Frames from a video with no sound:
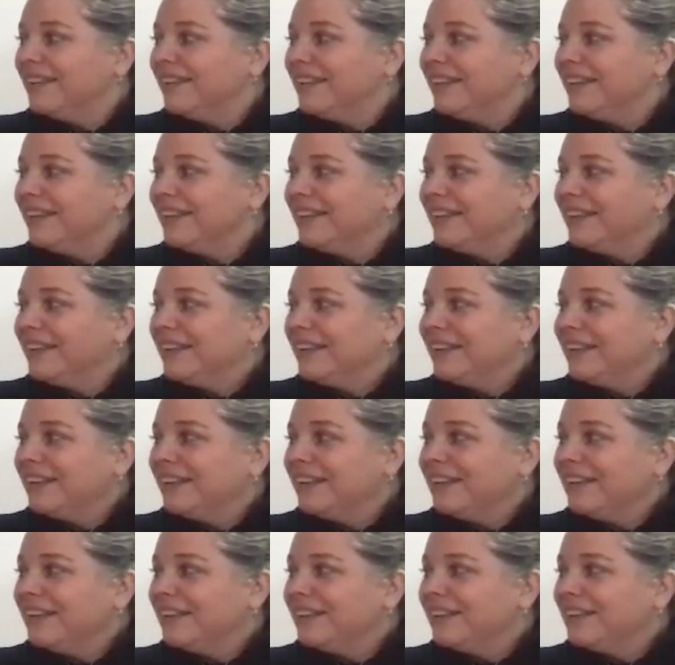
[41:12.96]

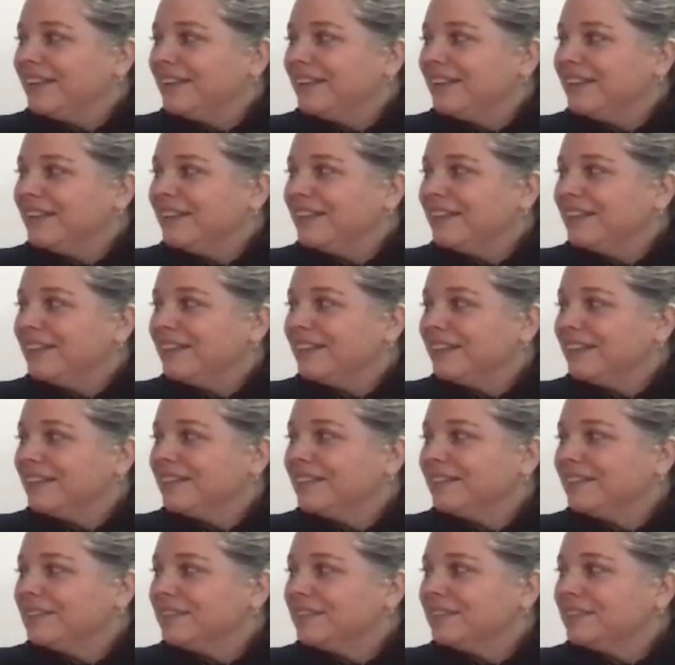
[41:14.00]

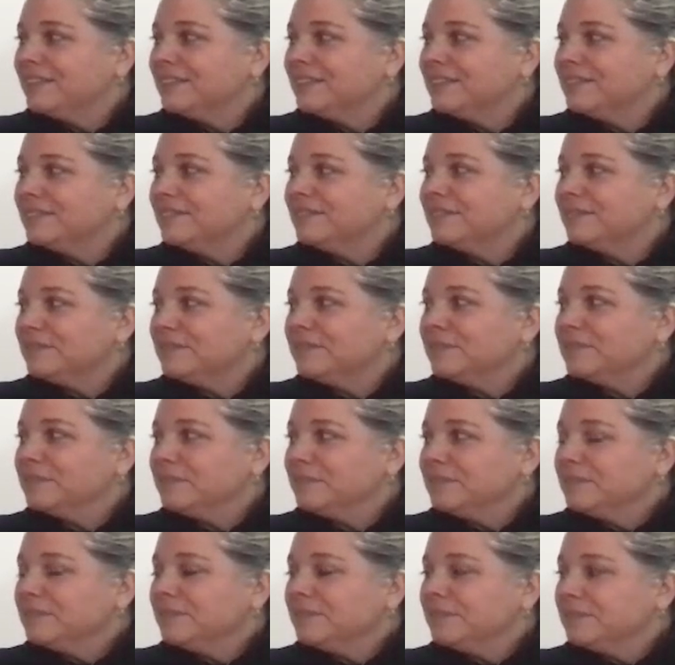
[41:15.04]

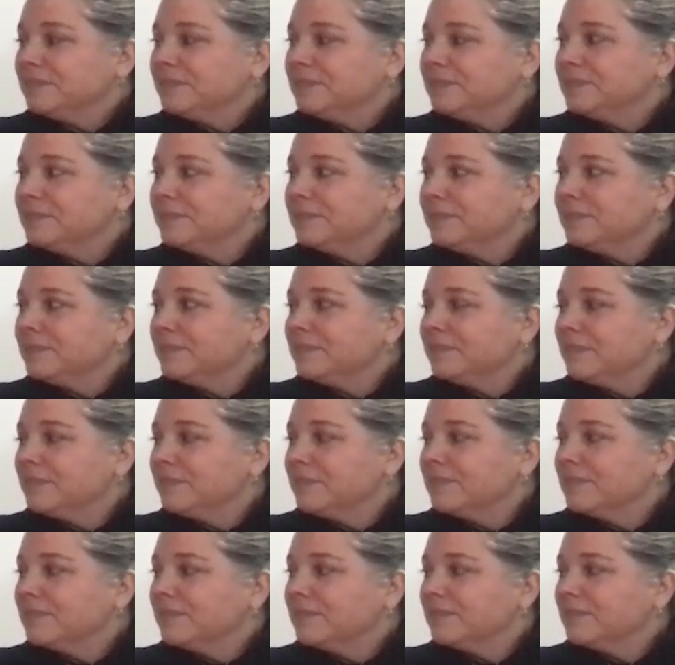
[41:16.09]

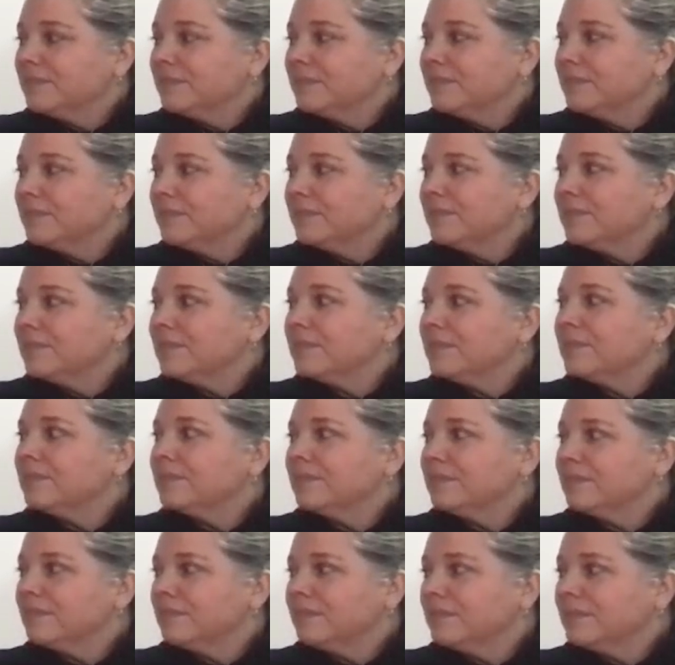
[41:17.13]

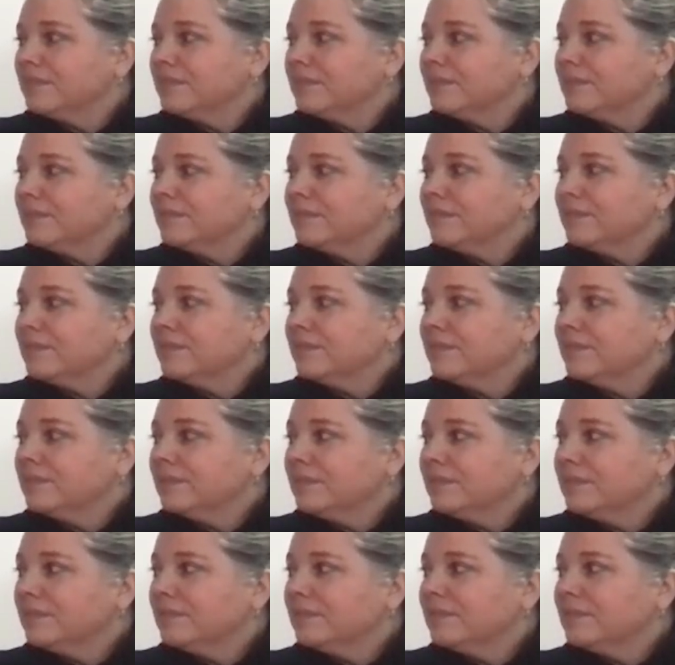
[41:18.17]

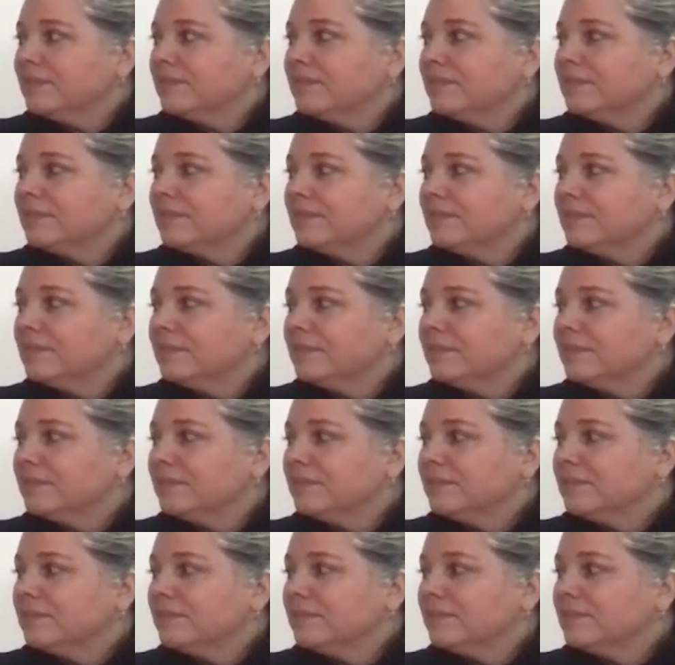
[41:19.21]

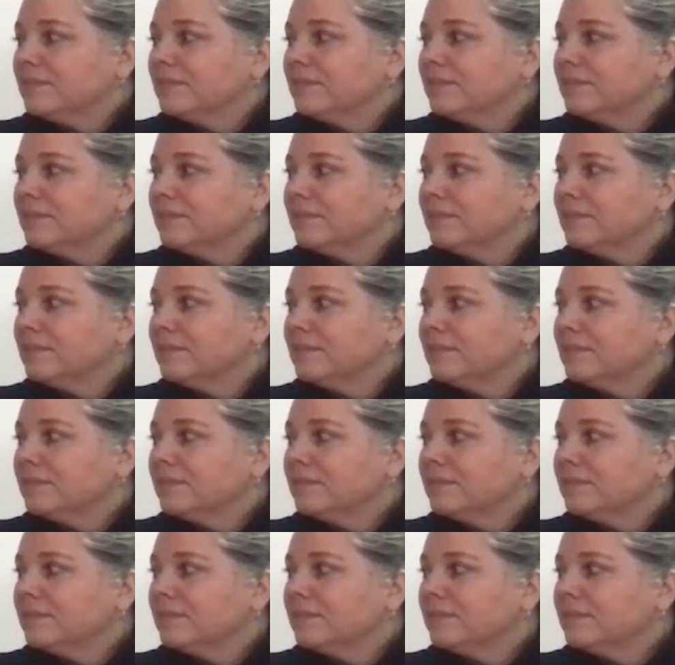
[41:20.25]
[no speech]